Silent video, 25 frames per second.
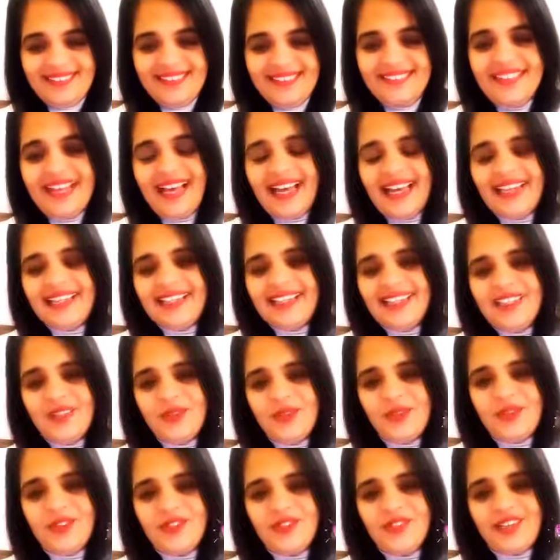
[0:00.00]
Thank
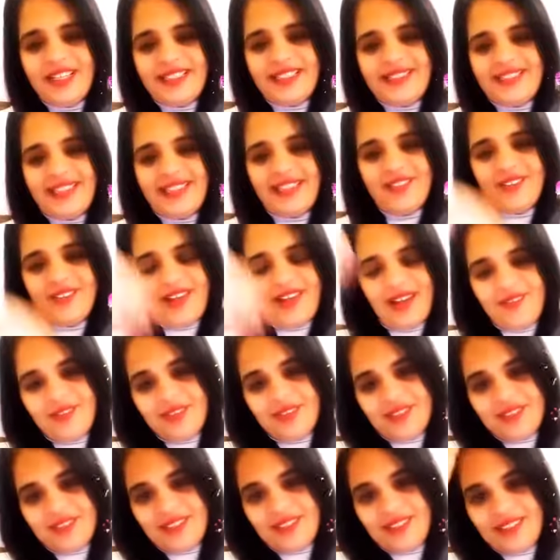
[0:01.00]
you, Faith Like
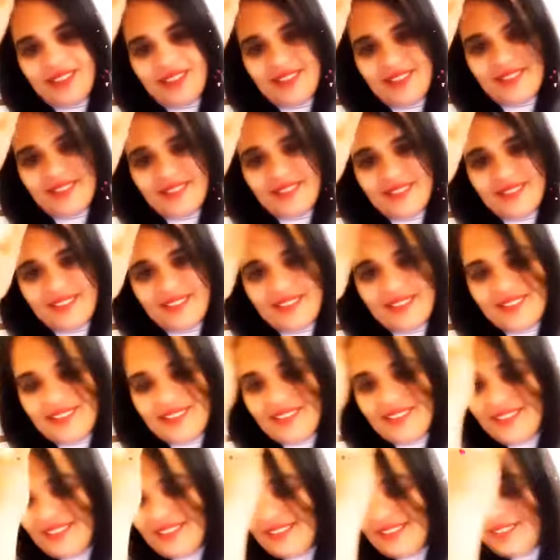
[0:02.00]
Gravity.
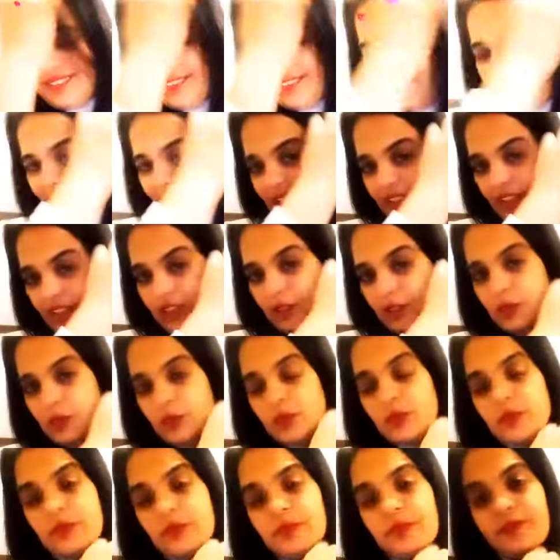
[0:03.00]
Thank
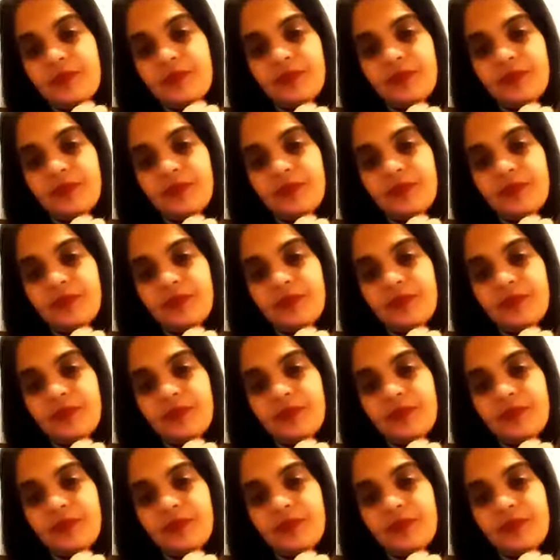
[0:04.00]
you.